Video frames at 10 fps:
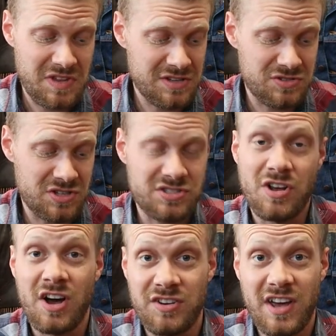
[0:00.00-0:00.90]
that's just
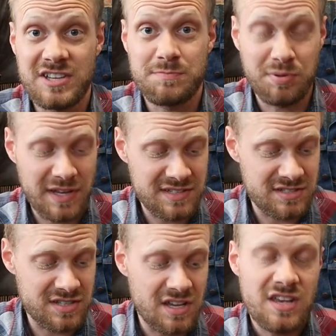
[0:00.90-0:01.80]
a, a, nice
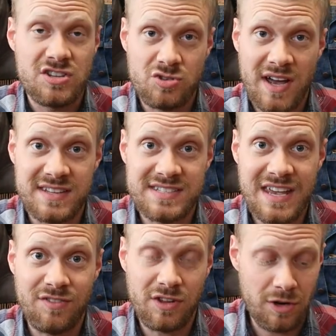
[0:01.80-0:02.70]
place to try and
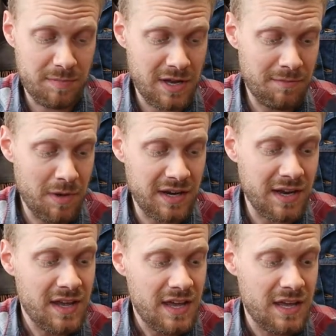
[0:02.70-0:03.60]
save a little bit of money